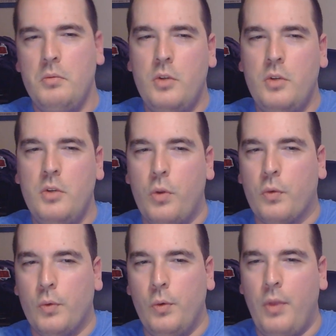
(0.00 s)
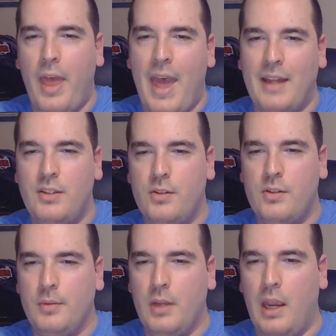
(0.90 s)
go through
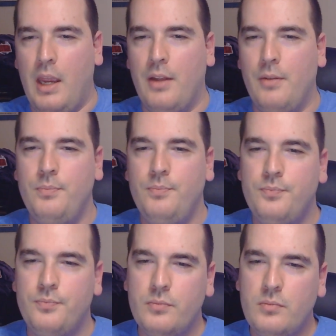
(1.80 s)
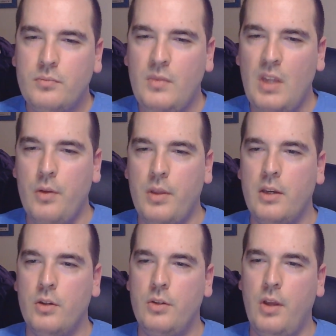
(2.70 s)
that, and how they
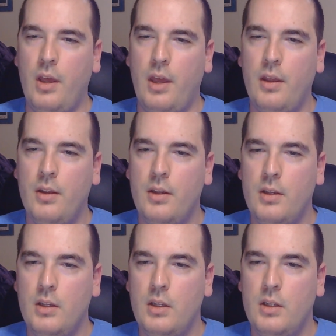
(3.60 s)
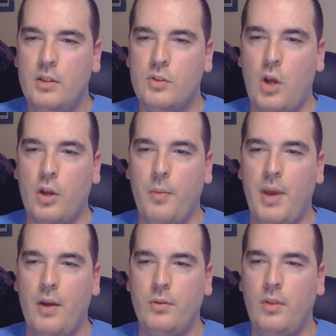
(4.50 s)
could talk
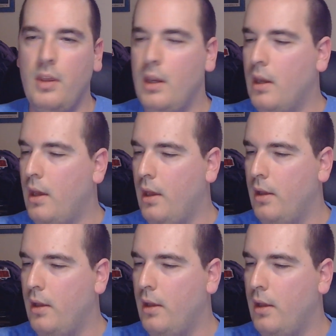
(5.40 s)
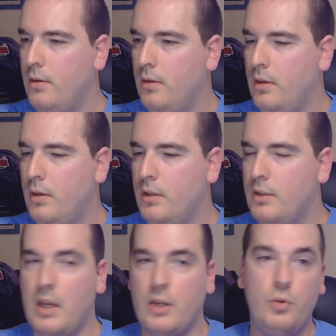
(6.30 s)
about the
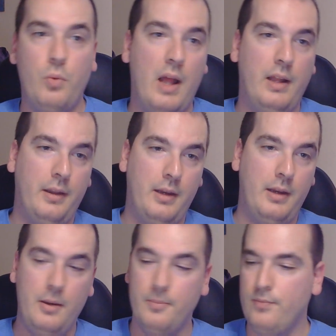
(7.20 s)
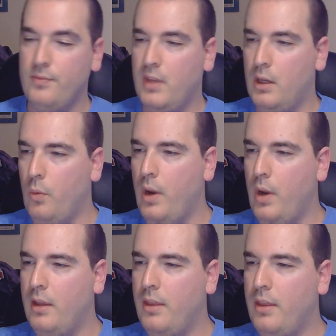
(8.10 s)
sexuality in a
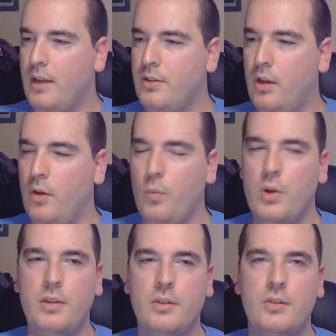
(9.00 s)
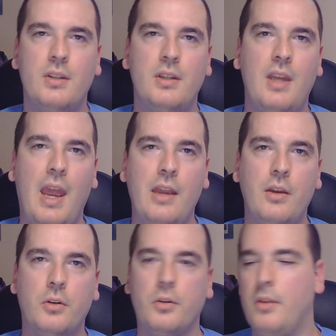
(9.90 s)
way that wouldn't
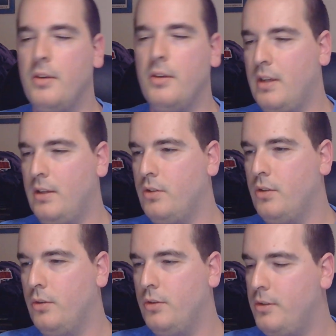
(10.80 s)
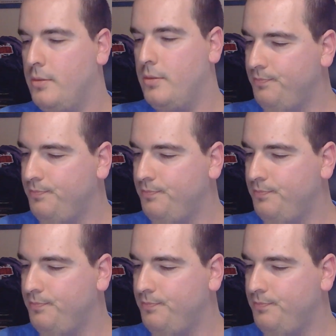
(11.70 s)
anger the censors.